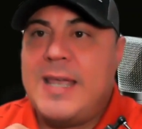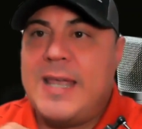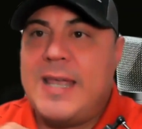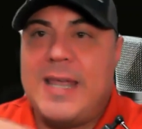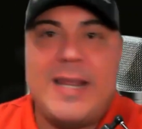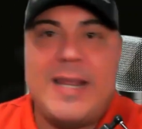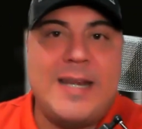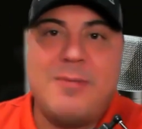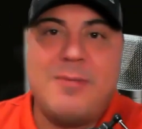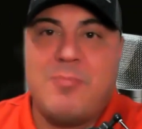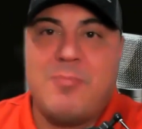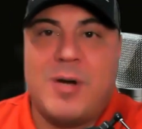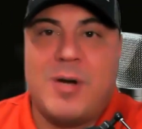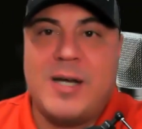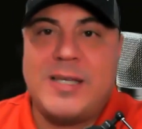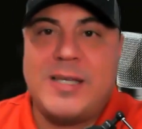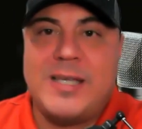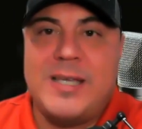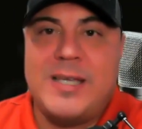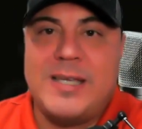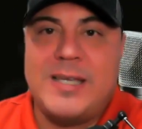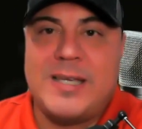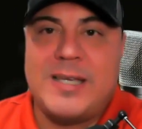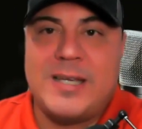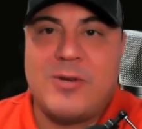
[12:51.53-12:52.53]
any
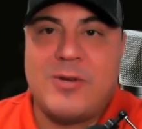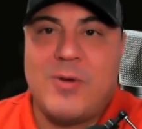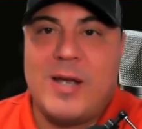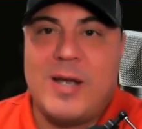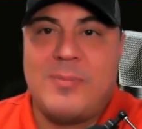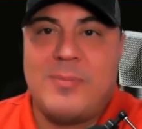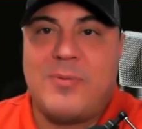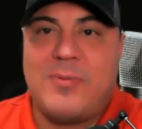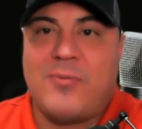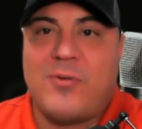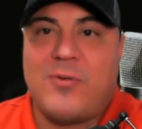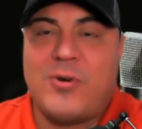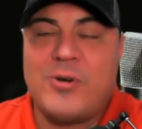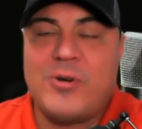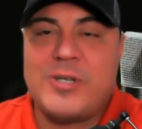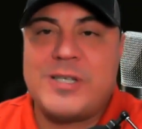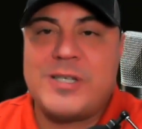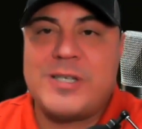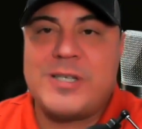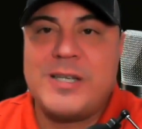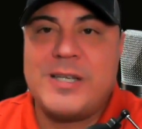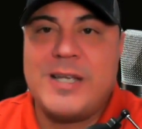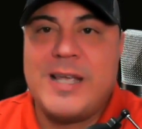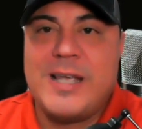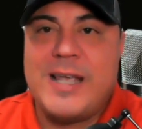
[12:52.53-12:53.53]
monkey can grab a
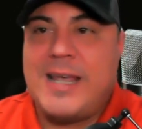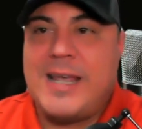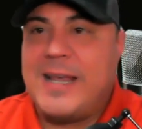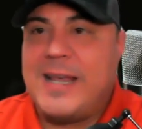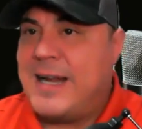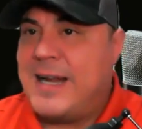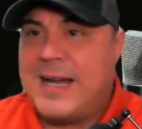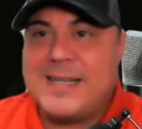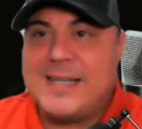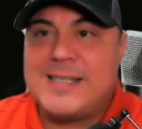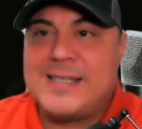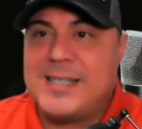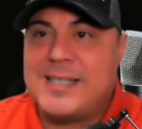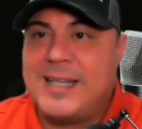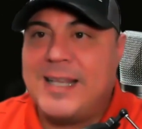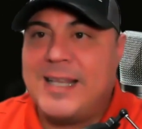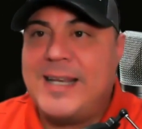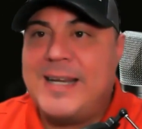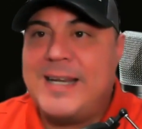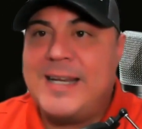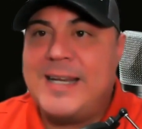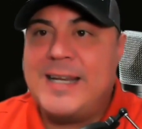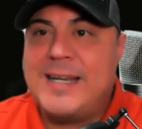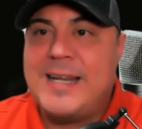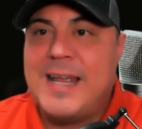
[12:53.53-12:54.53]
verse and
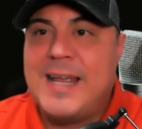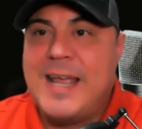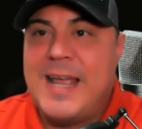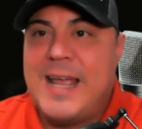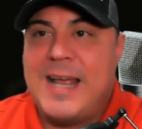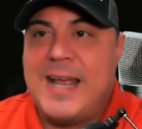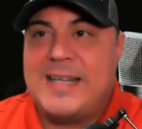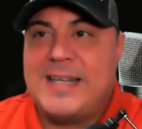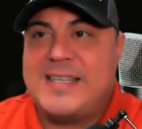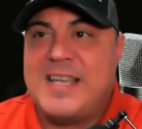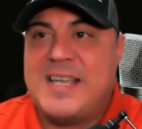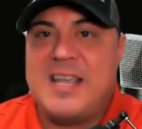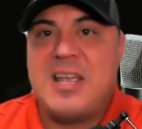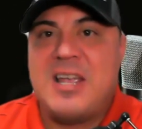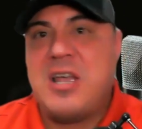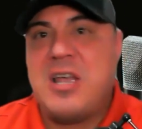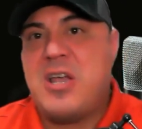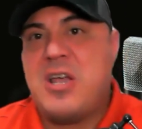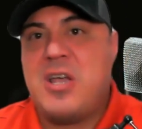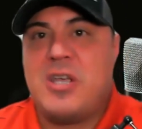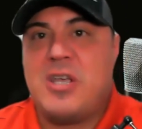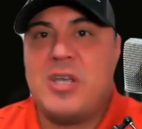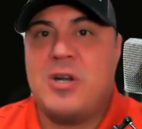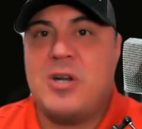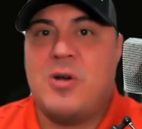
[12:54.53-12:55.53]
isolate it and say,
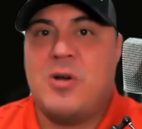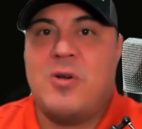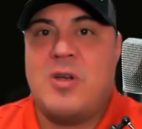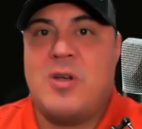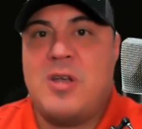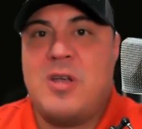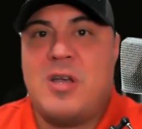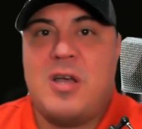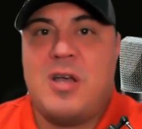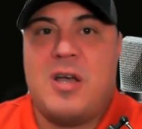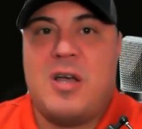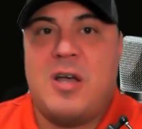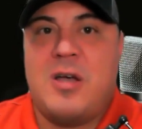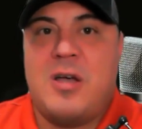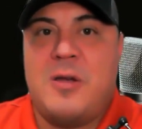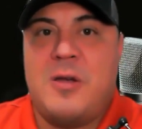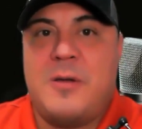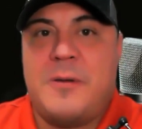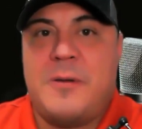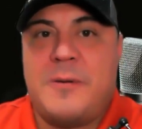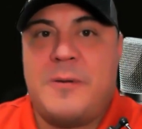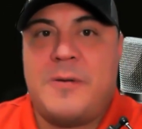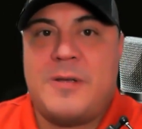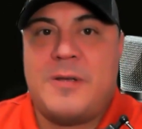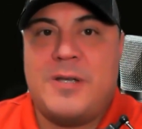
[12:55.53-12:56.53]
you know, uh,
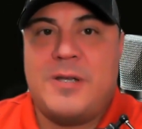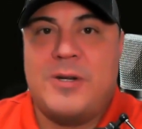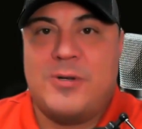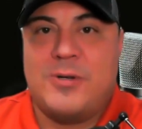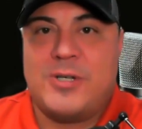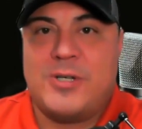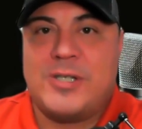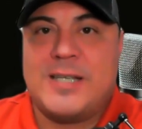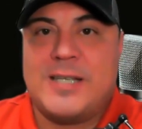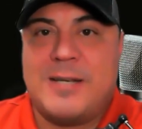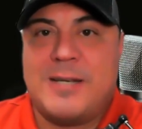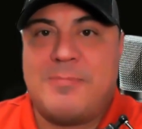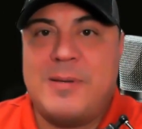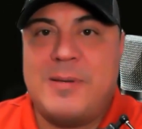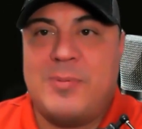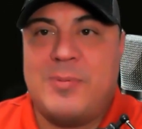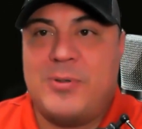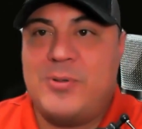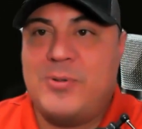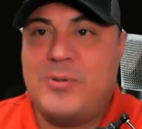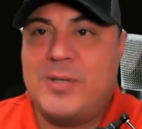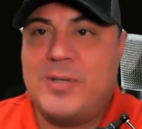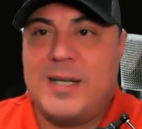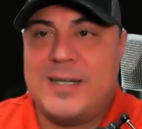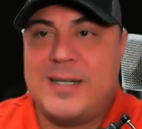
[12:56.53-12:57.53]
you know, just like people
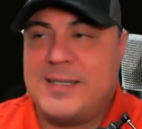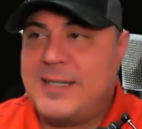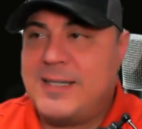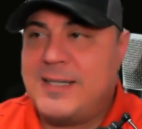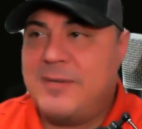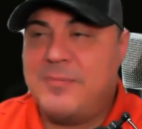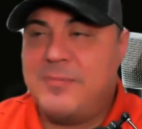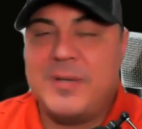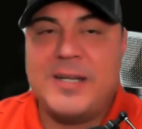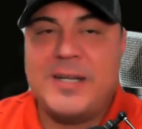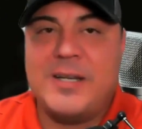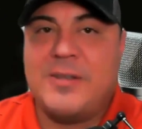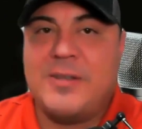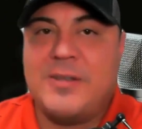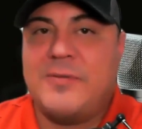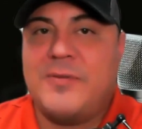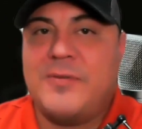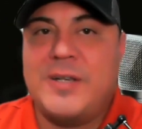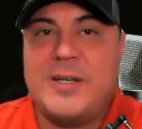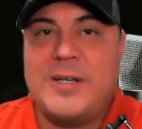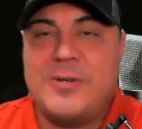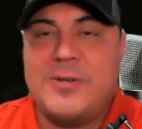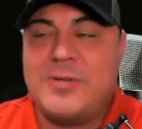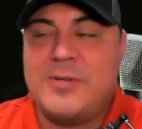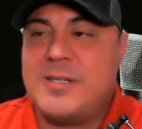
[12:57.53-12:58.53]
do, like I said in many other
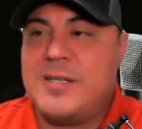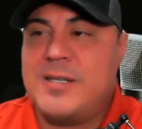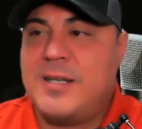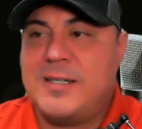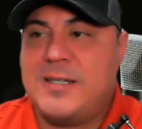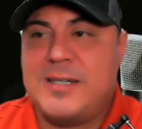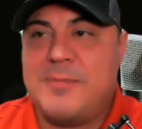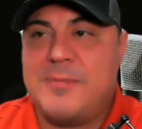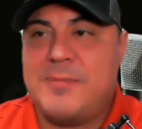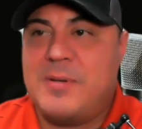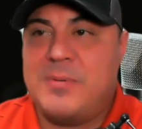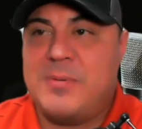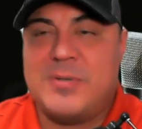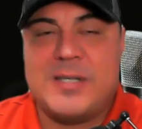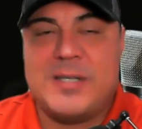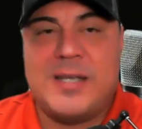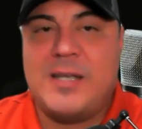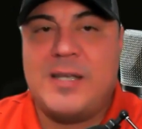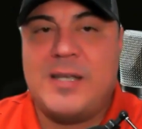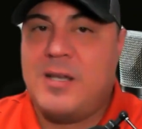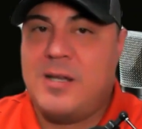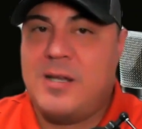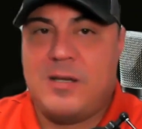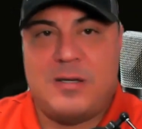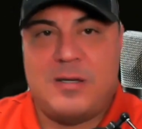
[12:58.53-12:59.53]
videos, like I said, people
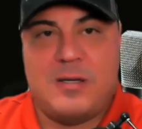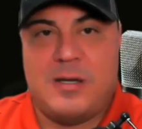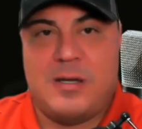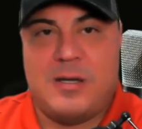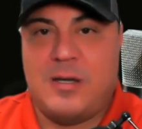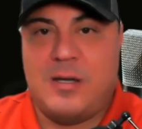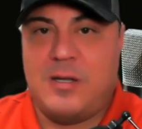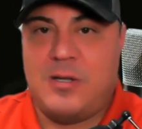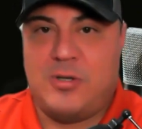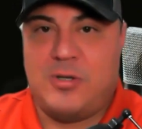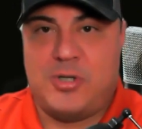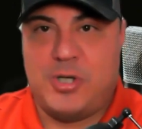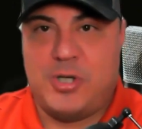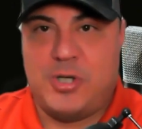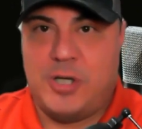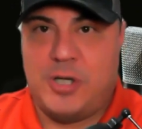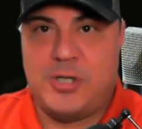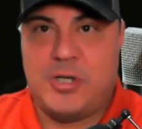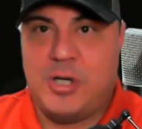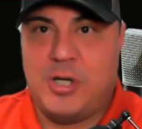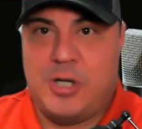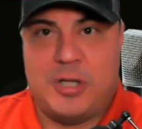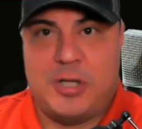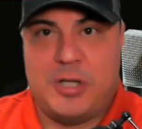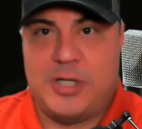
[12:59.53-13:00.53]
say, uh,
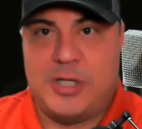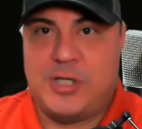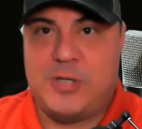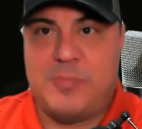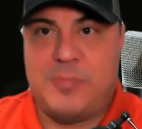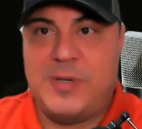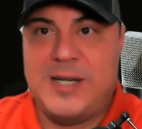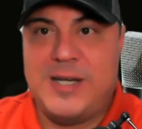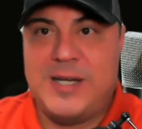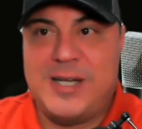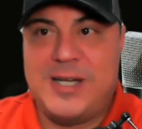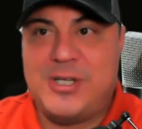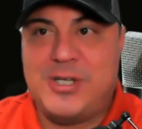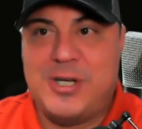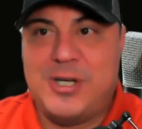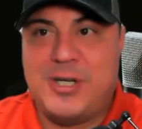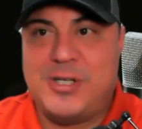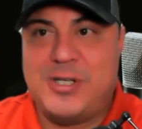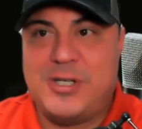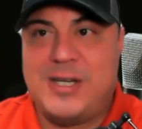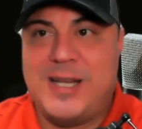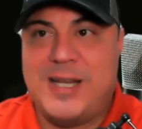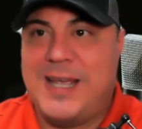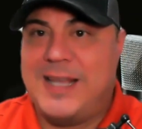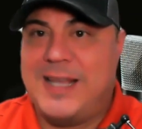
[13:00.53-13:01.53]
judge, lest you be not
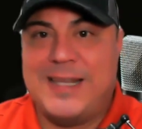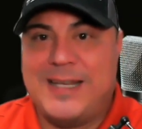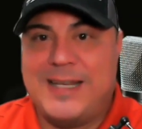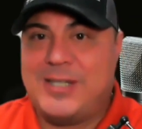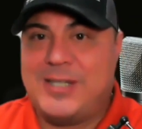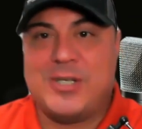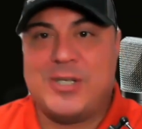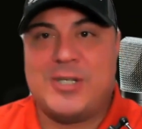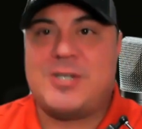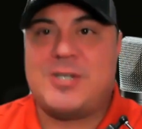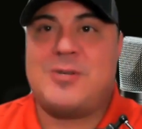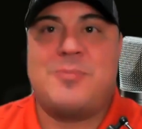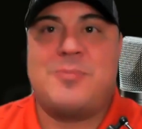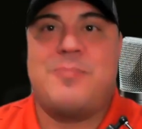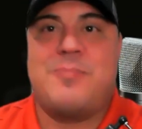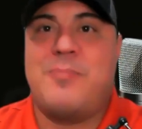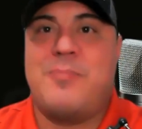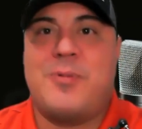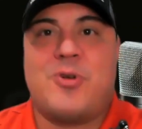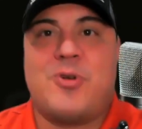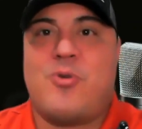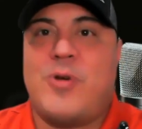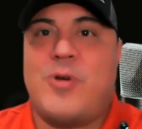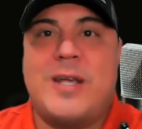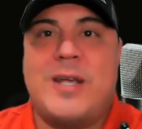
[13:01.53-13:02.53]
judged. And they just
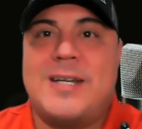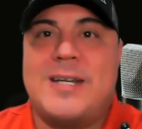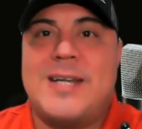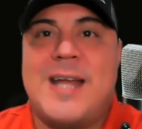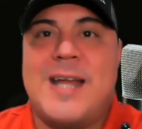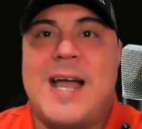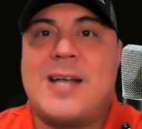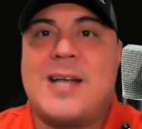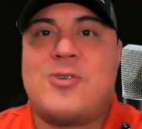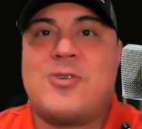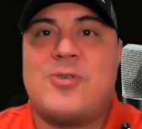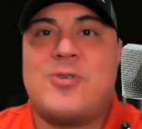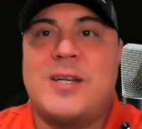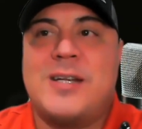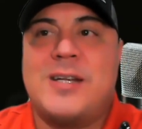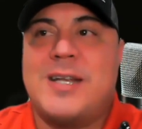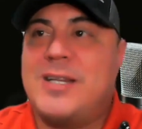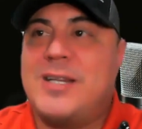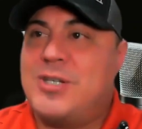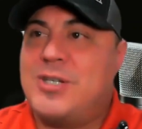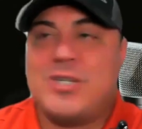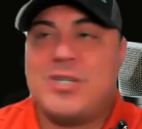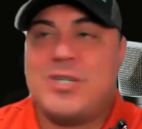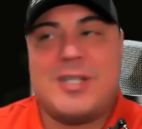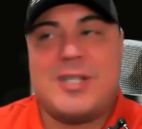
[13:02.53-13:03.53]
create a doctrine
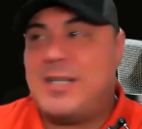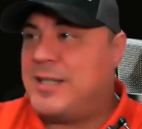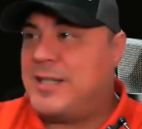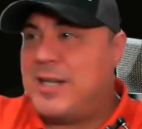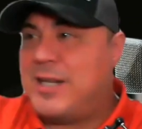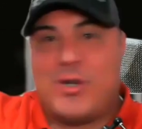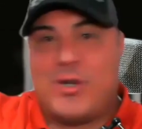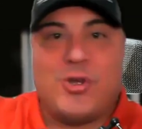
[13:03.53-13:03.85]
and just think that